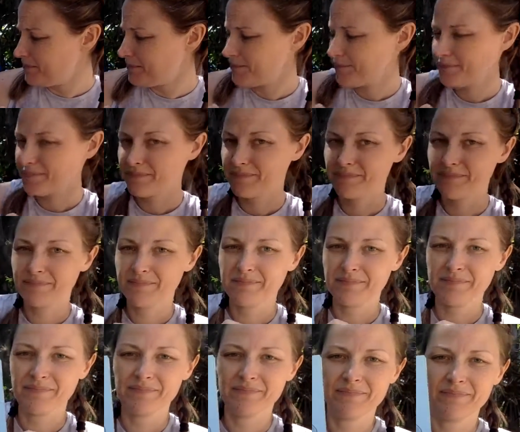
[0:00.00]

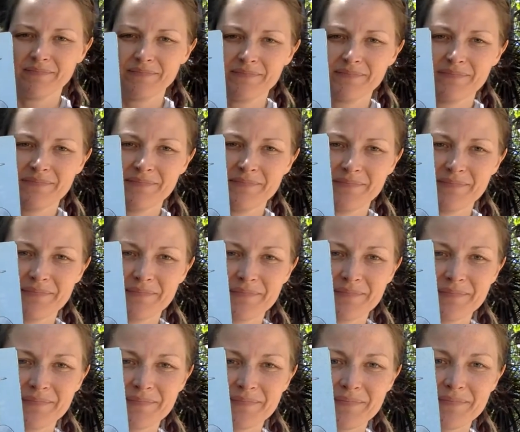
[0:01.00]

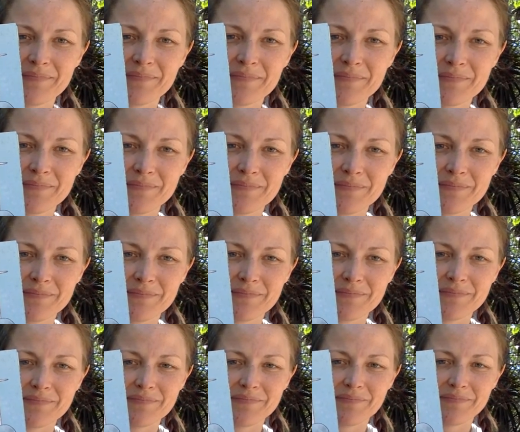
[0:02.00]

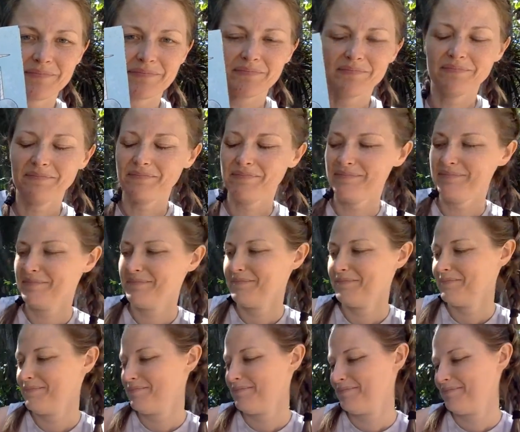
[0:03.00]

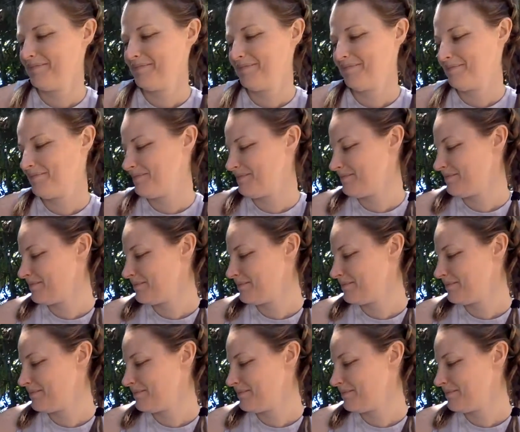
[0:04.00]
No one is speaking in this clip.